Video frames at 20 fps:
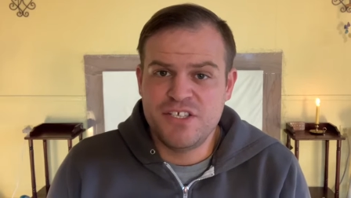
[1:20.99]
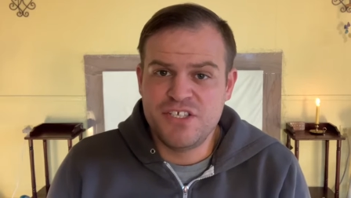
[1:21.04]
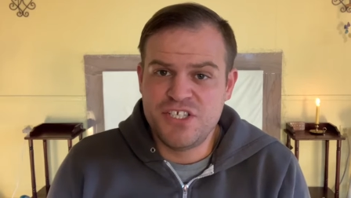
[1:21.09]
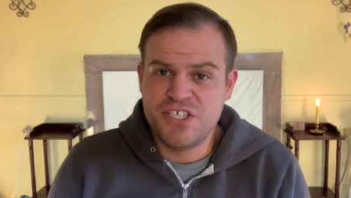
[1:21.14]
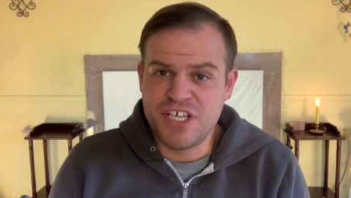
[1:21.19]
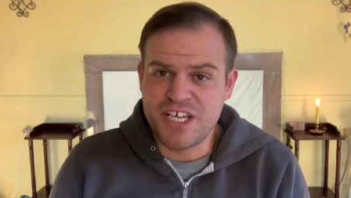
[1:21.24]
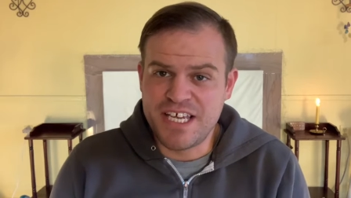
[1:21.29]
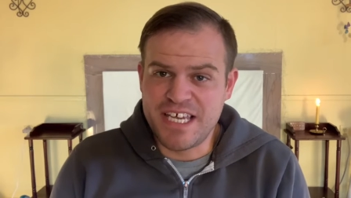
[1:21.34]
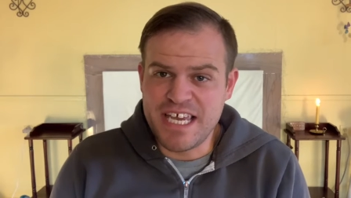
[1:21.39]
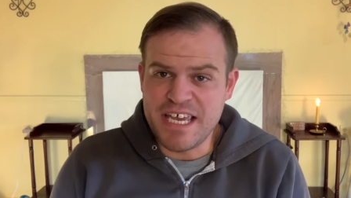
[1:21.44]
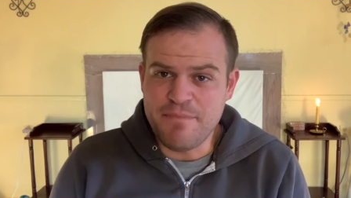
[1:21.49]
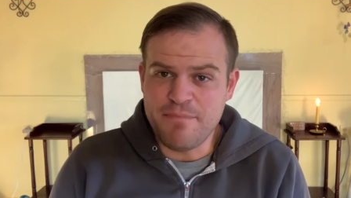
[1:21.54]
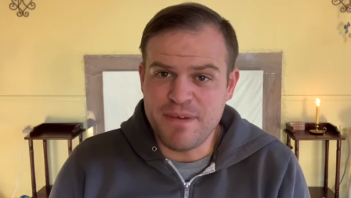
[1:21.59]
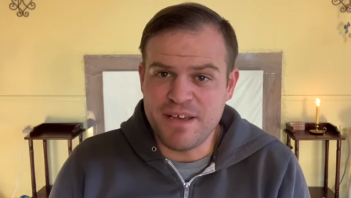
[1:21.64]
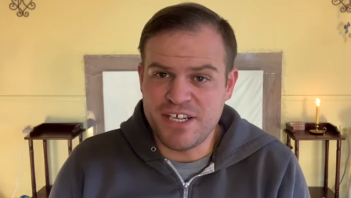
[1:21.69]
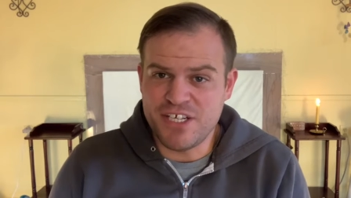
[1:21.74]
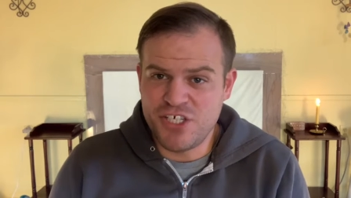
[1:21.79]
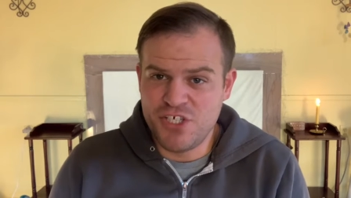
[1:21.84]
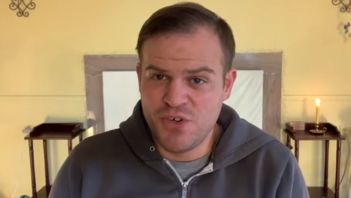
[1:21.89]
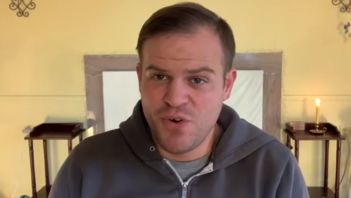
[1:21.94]
to keep
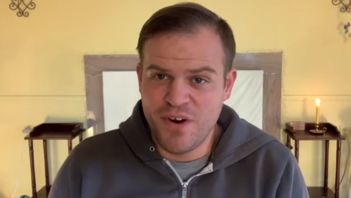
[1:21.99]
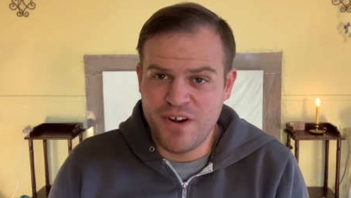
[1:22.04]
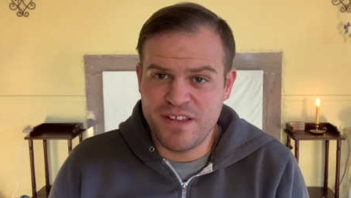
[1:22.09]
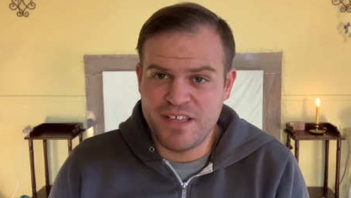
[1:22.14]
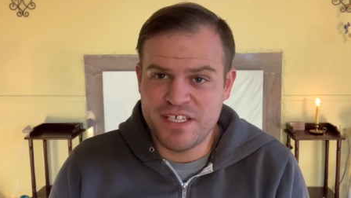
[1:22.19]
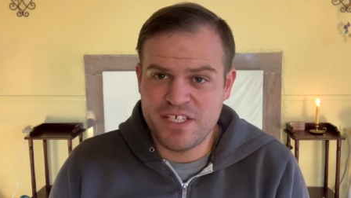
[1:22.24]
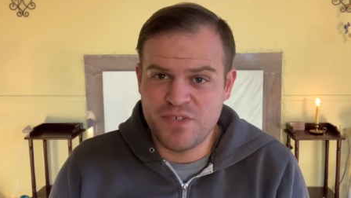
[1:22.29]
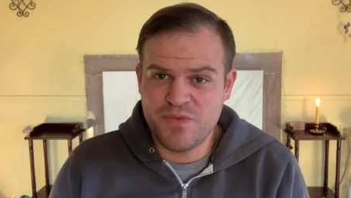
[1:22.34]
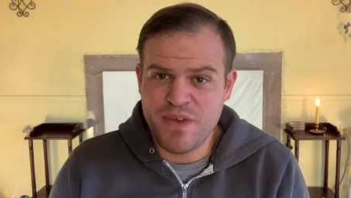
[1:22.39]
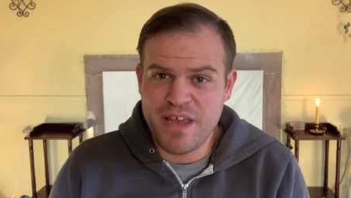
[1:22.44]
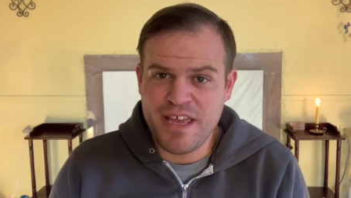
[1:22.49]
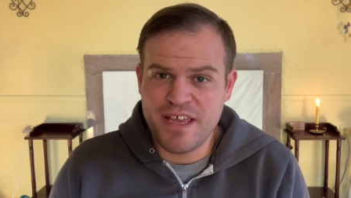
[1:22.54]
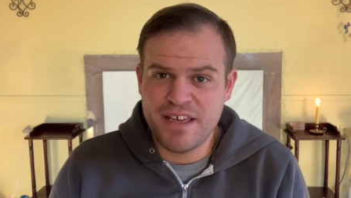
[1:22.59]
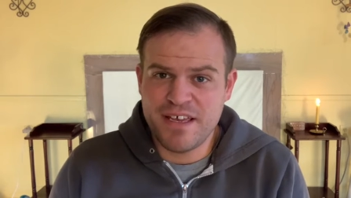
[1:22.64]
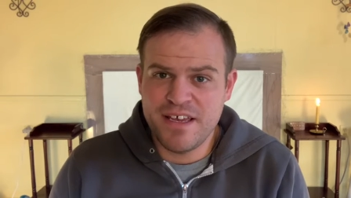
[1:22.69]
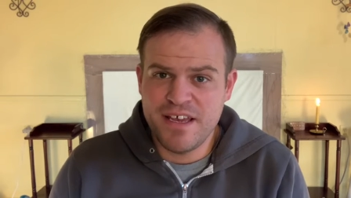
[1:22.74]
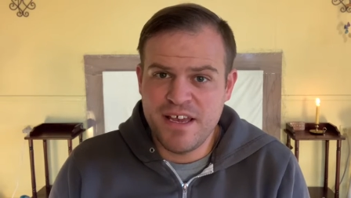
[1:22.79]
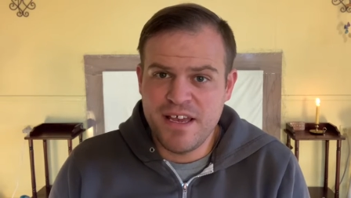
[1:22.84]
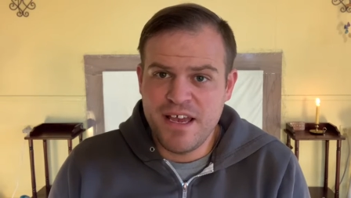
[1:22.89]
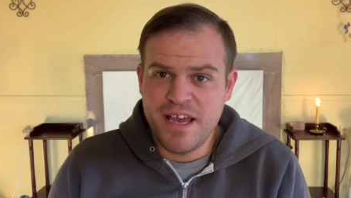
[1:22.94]
it short this week
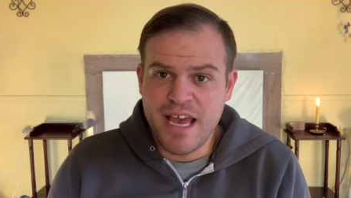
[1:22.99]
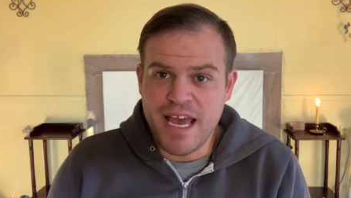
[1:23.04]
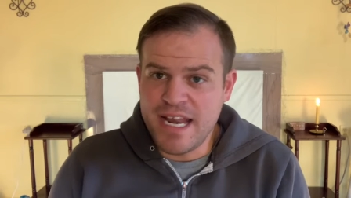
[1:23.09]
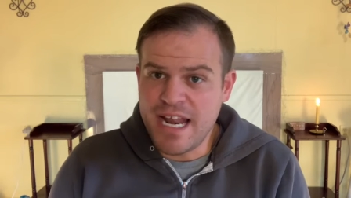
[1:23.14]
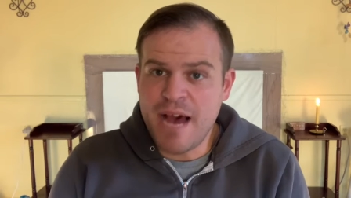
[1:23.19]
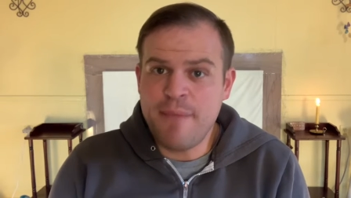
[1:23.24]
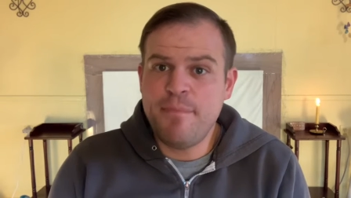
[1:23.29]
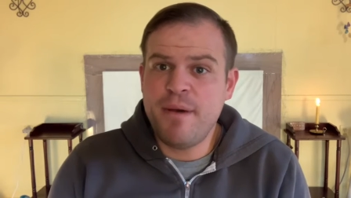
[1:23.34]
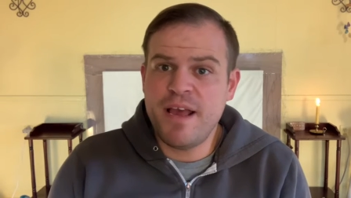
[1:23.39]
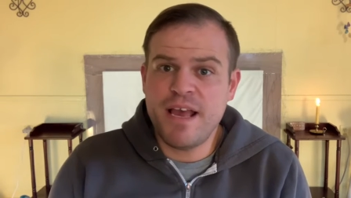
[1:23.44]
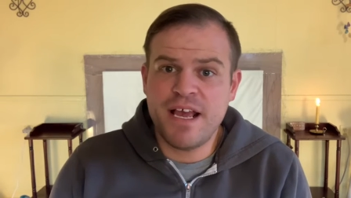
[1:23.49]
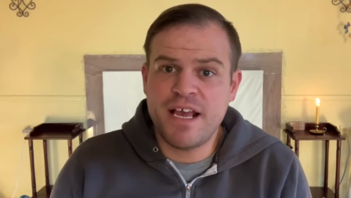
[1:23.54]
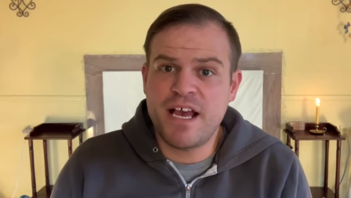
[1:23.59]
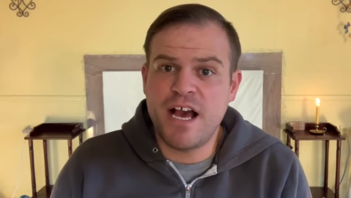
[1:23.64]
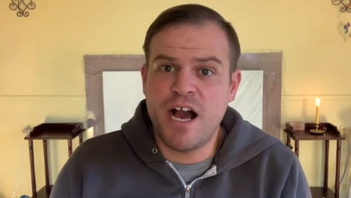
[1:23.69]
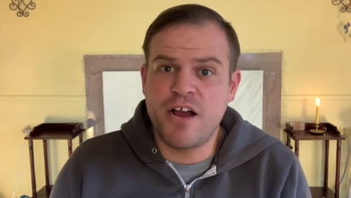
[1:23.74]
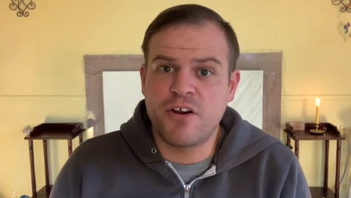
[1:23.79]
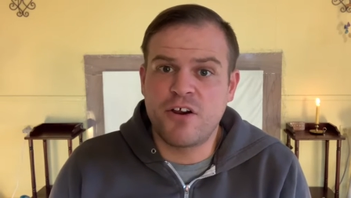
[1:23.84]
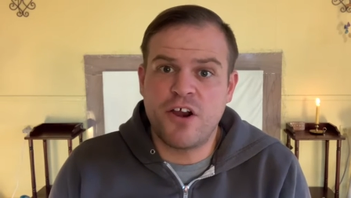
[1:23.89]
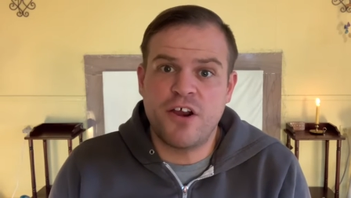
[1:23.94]
and not by a
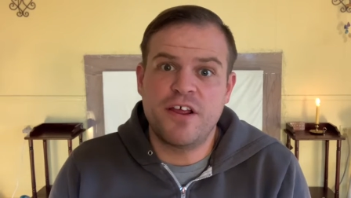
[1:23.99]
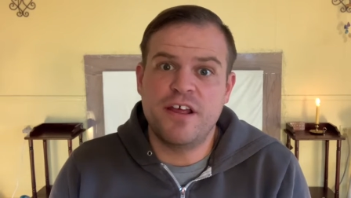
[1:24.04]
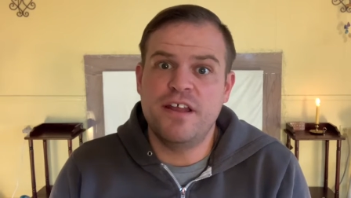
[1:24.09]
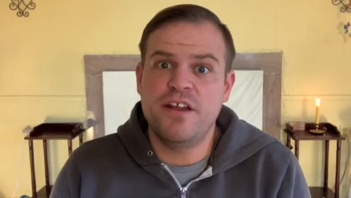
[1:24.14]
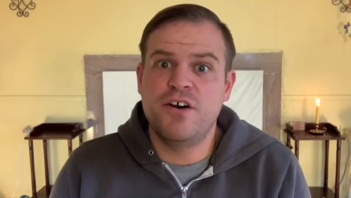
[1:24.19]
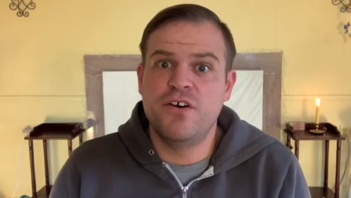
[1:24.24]
congregant,